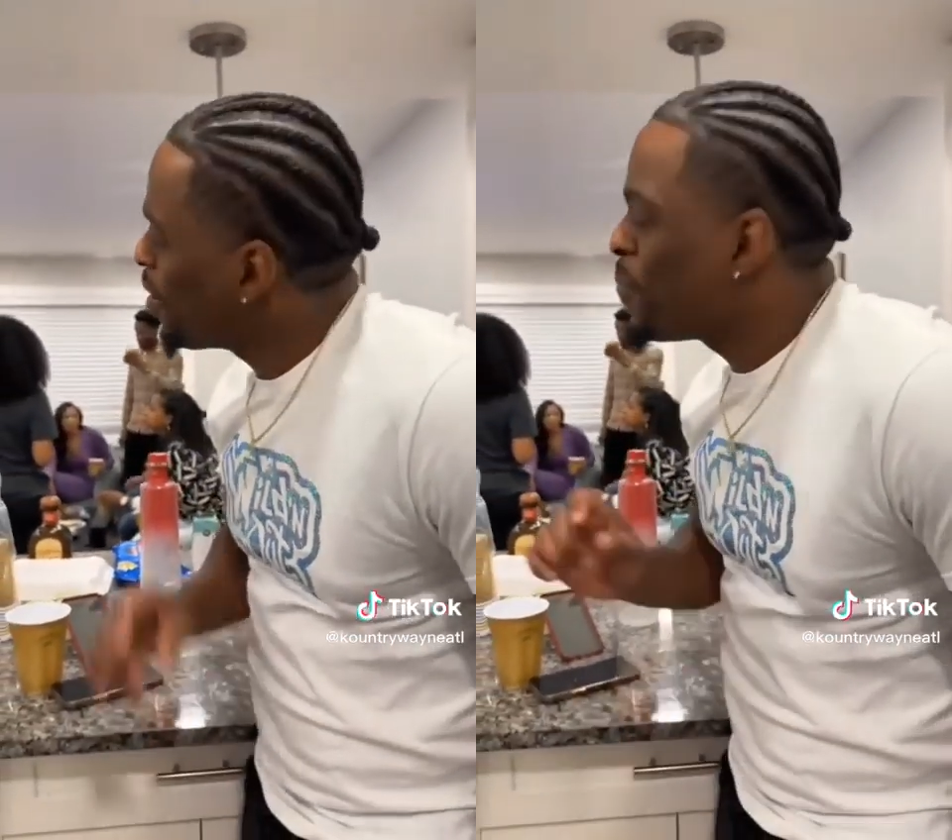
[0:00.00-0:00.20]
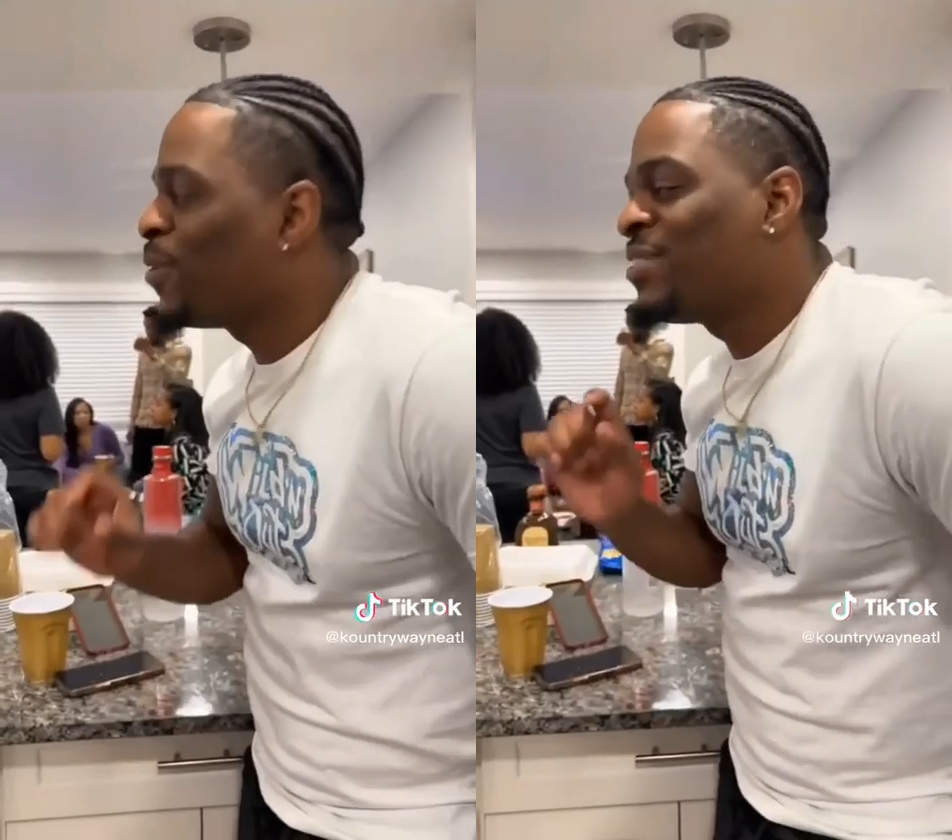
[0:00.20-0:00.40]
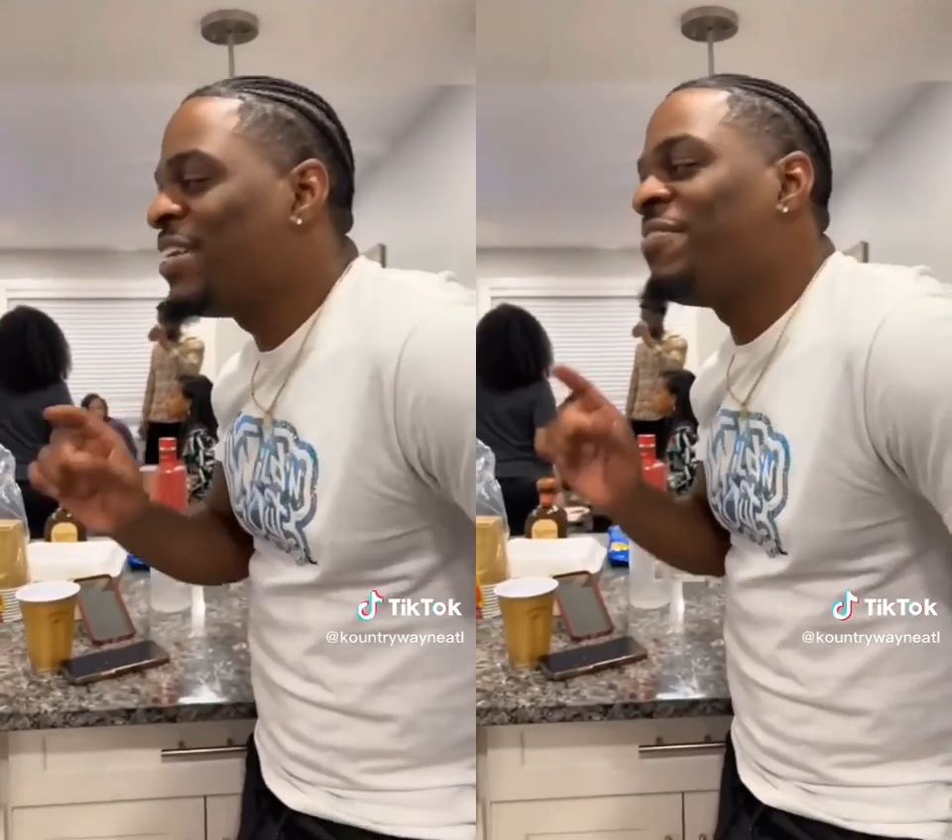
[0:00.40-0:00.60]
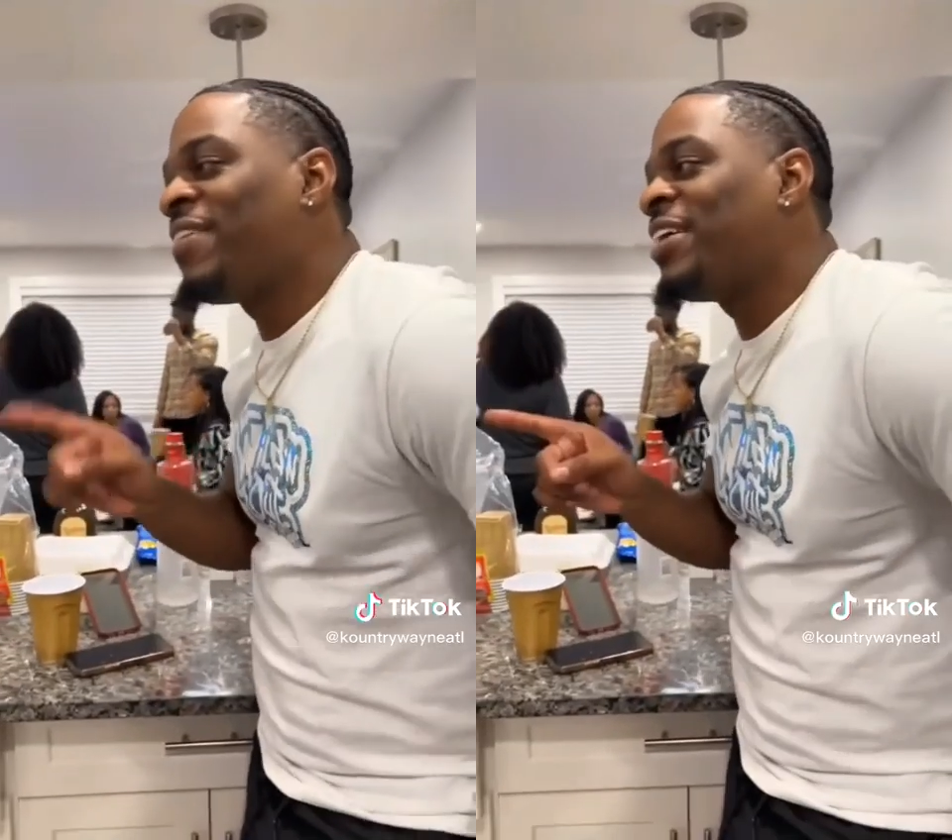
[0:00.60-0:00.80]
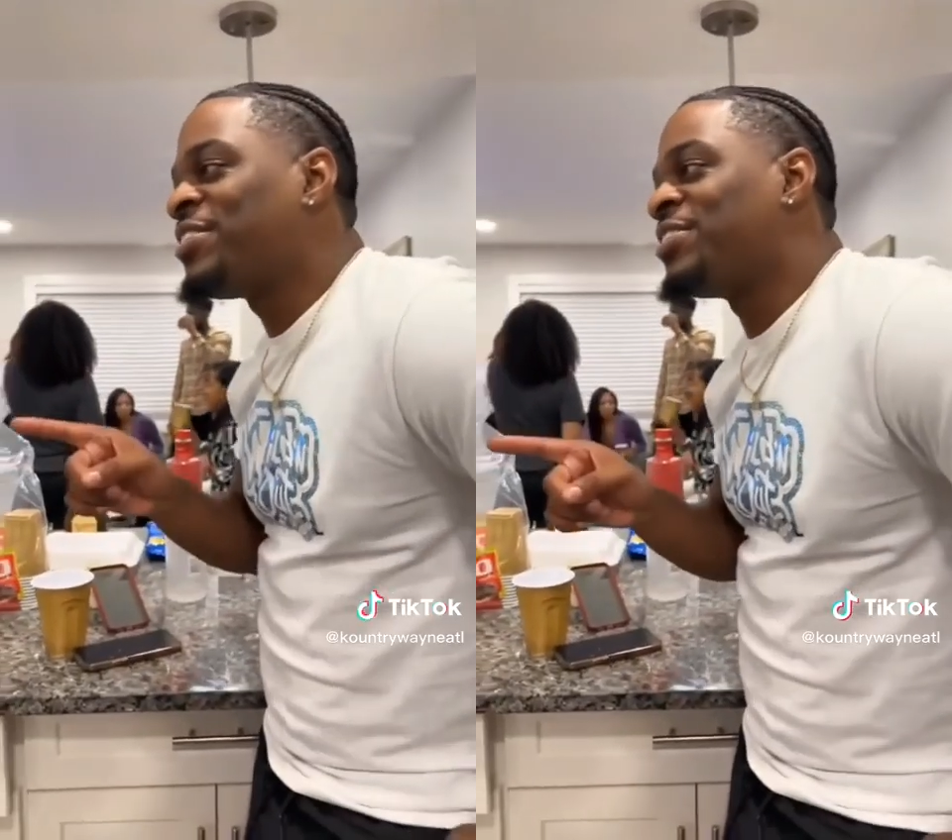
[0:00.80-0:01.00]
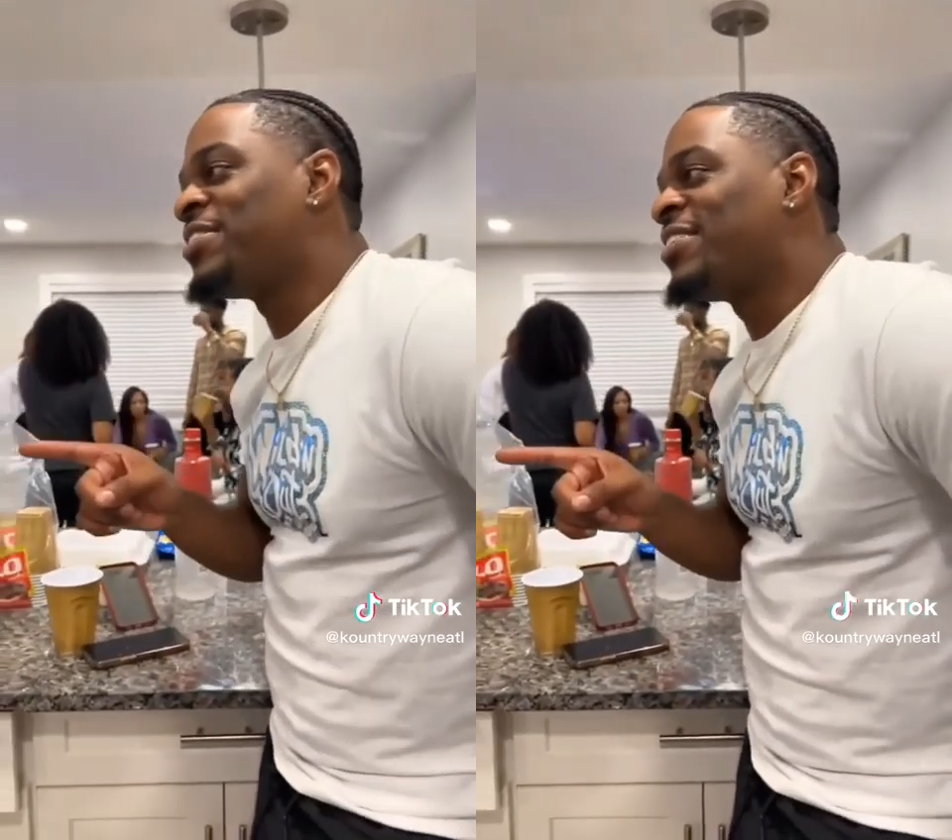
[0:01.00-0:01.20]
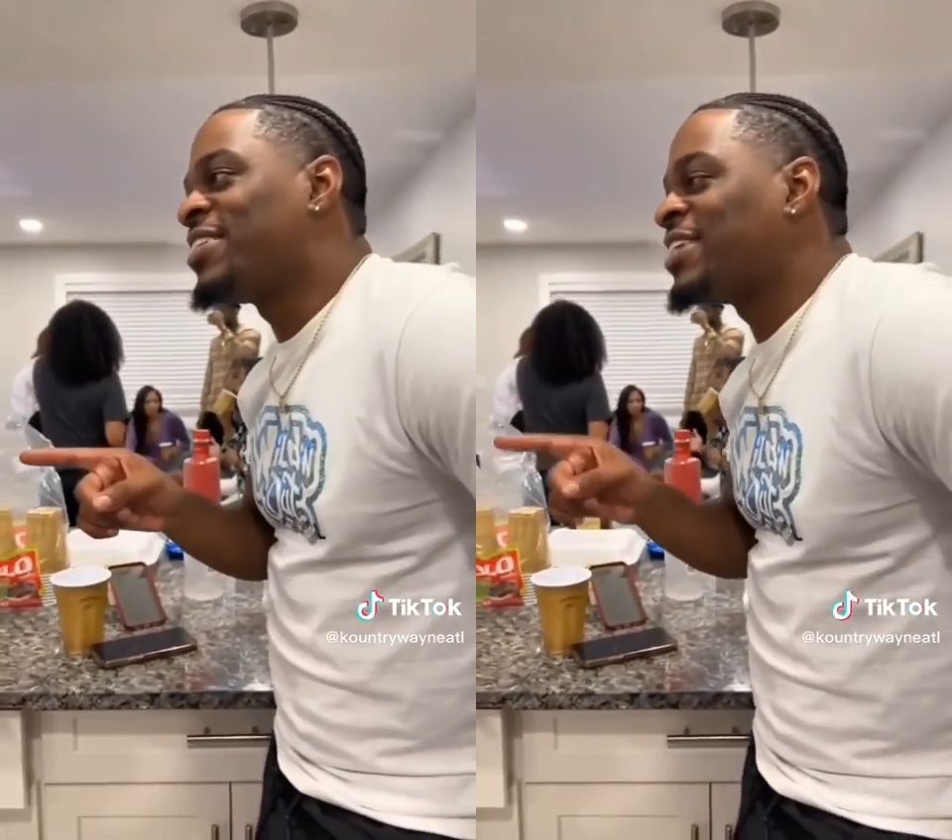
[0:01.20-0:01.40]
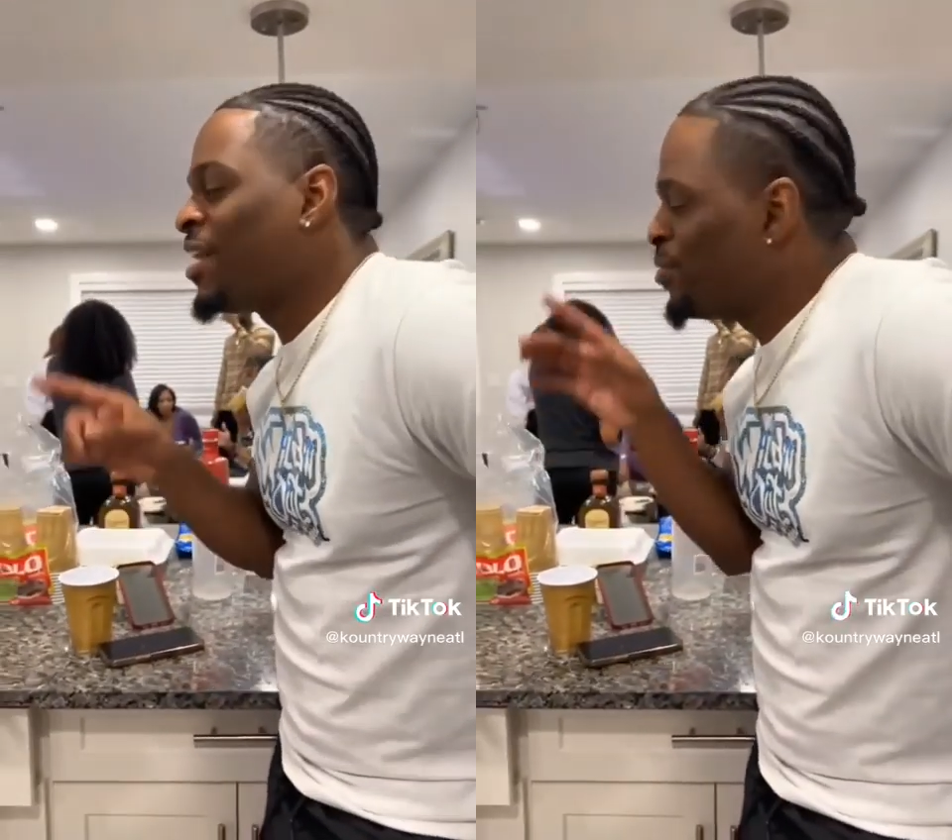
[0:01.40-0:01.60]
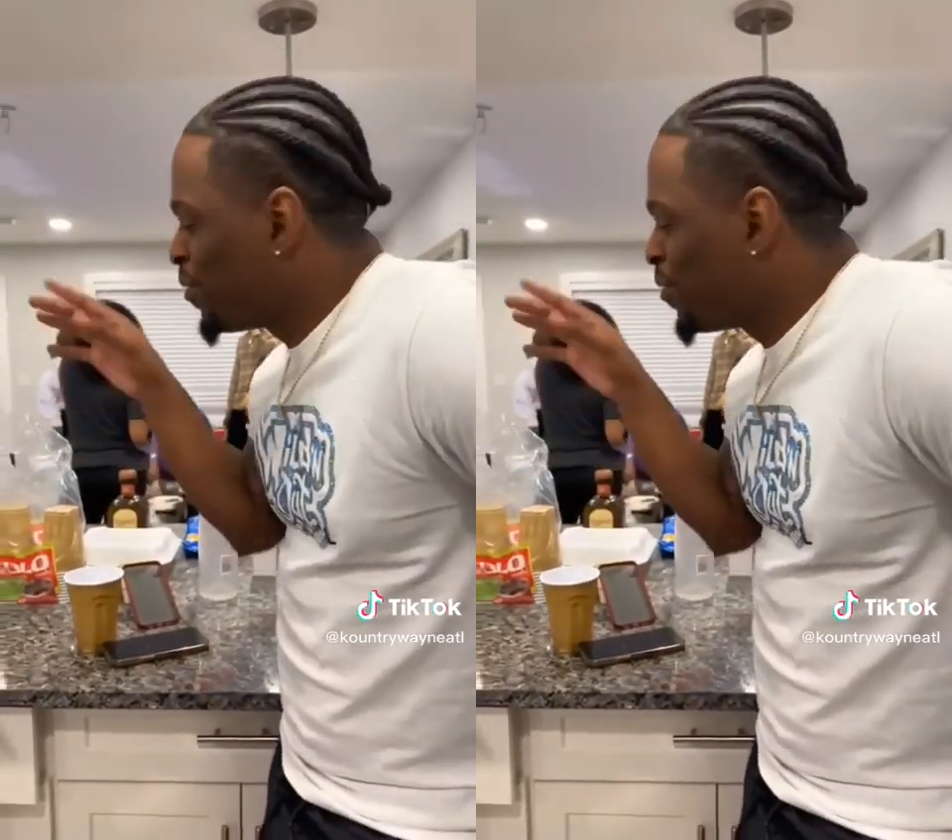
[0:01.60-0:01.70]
almost didn't invite you because I knew